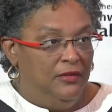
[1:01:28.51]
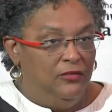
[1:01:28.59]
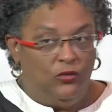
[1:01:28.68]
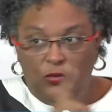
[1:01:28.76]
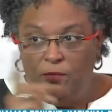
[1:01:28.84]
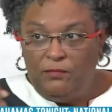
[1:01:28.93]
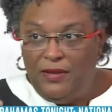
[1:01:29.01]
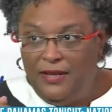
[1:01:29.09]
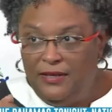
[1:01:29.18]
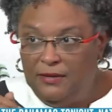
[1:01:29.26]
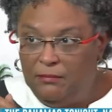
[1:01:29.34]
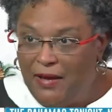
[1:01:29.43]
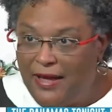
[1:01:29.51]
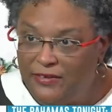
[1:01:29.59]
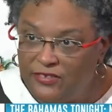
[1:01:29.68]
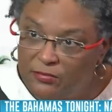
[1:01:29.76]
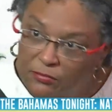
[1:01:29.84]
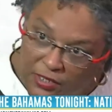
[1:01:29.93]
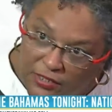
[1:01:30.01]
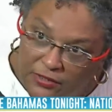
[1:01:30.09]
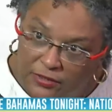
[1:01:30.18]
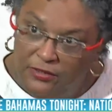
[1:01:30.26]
So we're paying the banks money.